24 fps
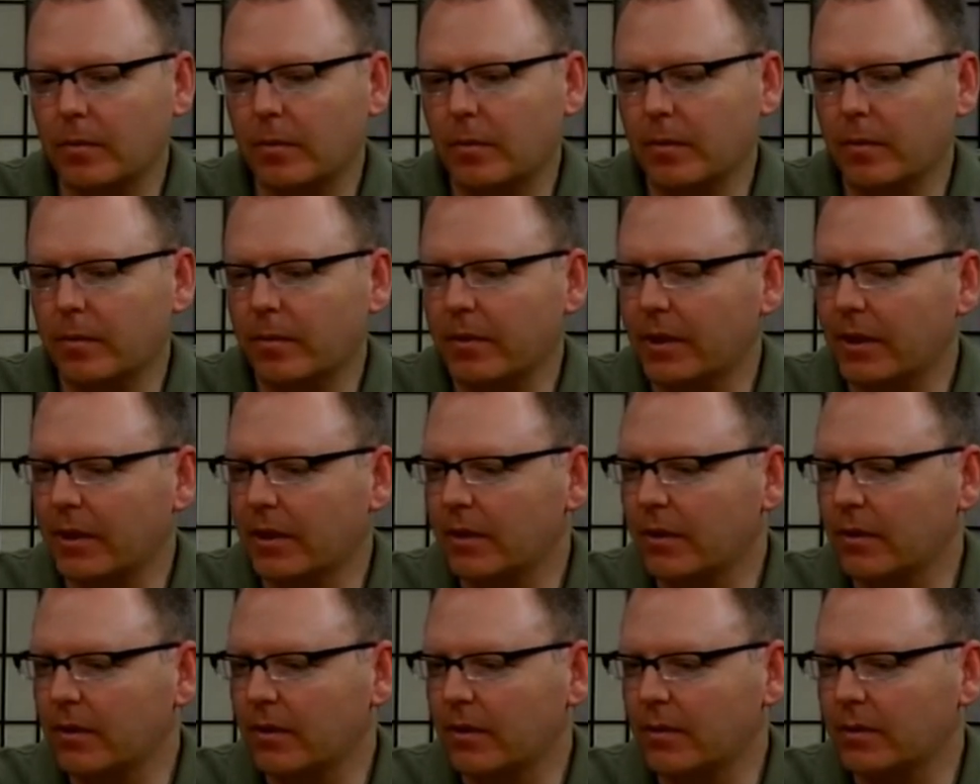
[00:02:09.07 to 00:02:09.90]
What do they
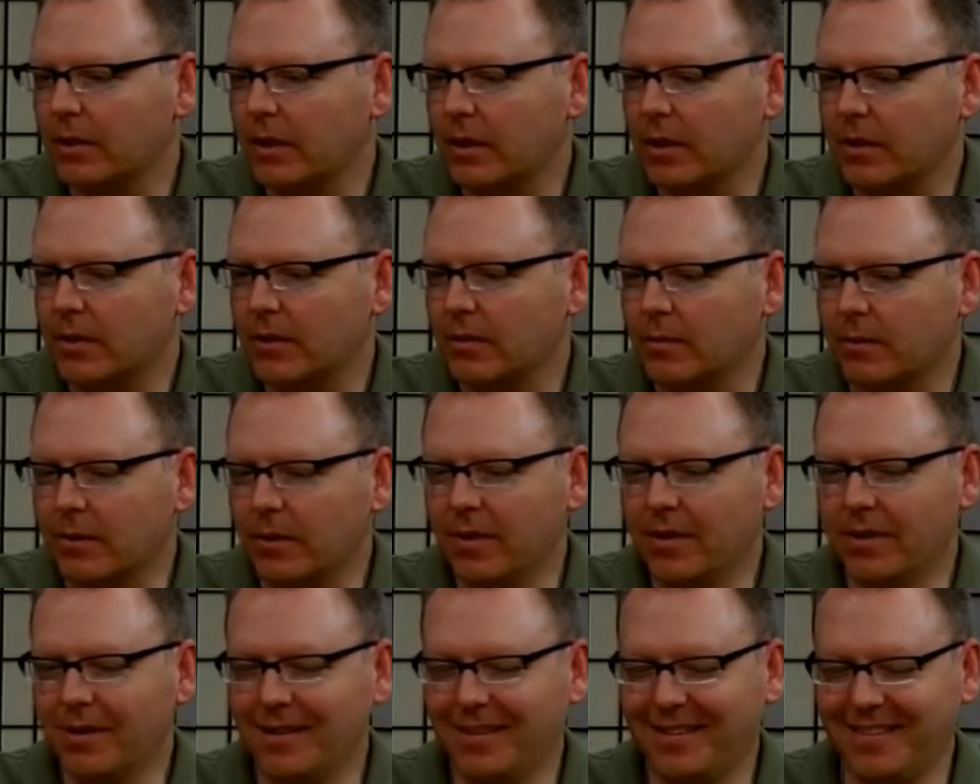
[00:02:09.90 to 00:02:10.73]
call those things?
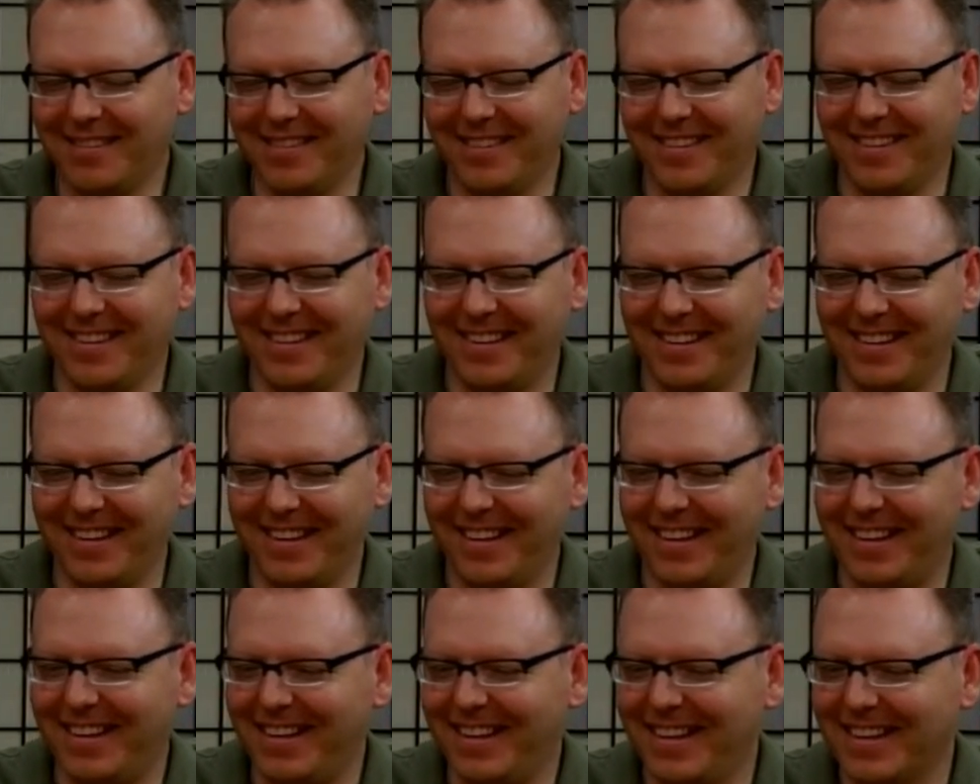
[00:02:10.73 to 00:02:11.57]

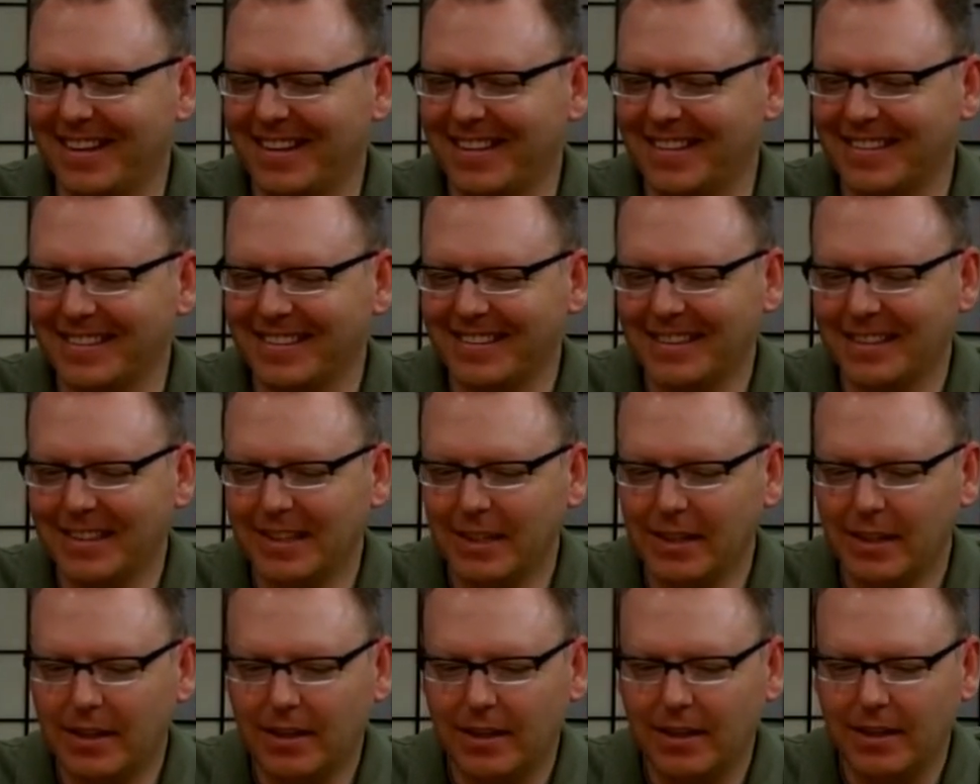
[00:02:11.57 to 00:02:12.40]
The
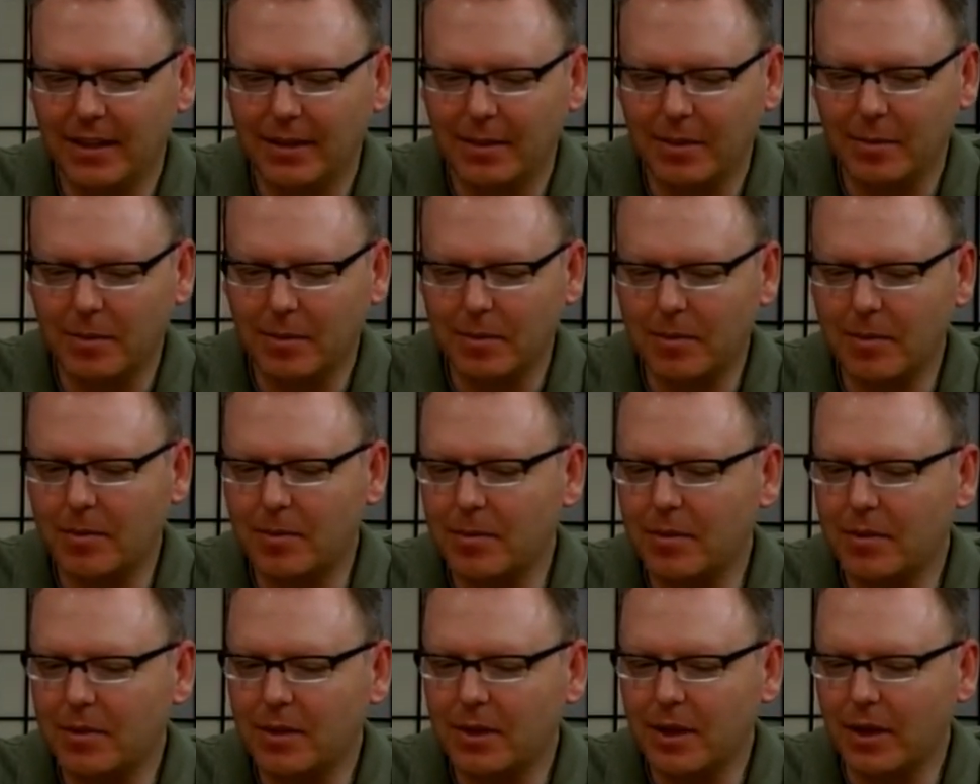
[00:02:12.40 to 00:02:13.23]

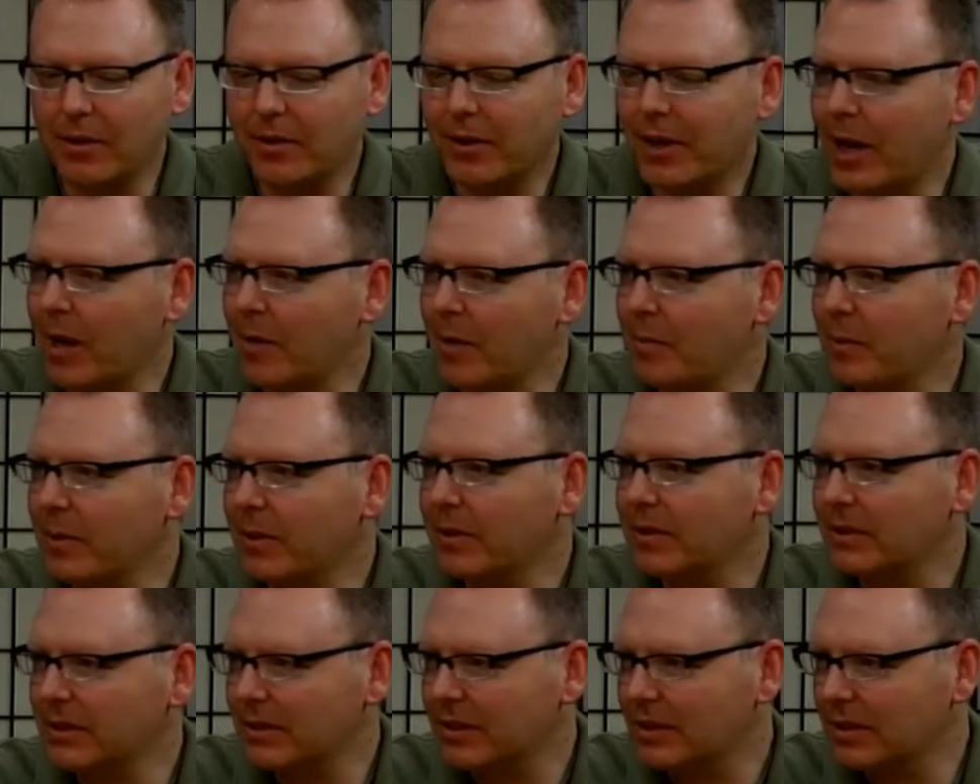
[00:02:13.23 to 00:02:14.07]
other
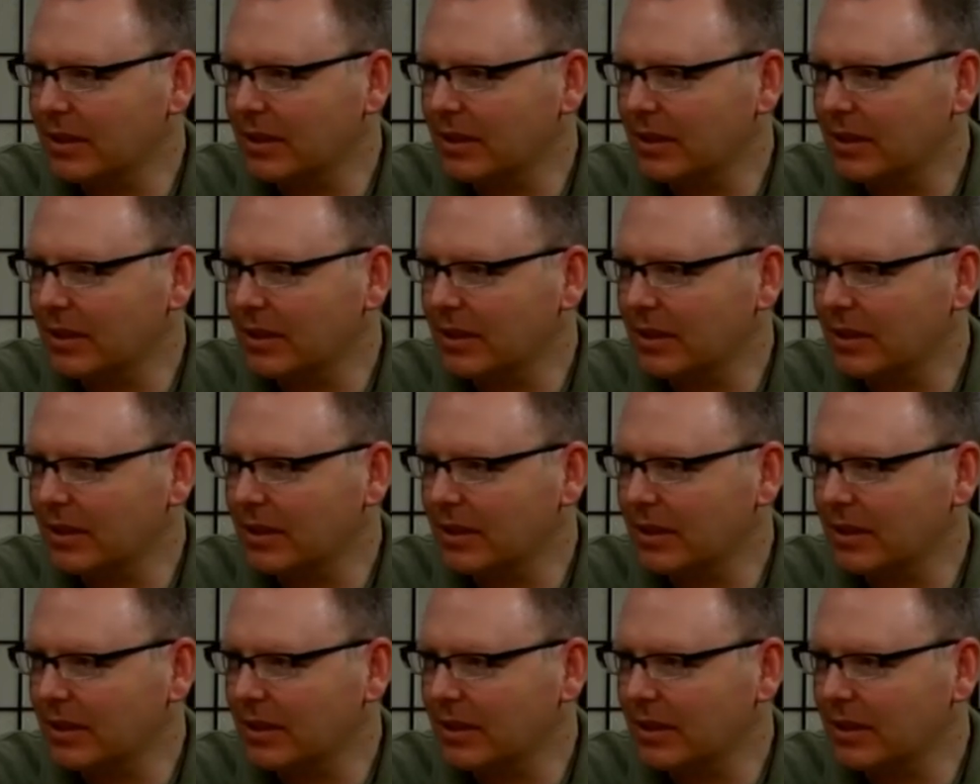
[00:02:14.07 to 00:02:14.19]
campus,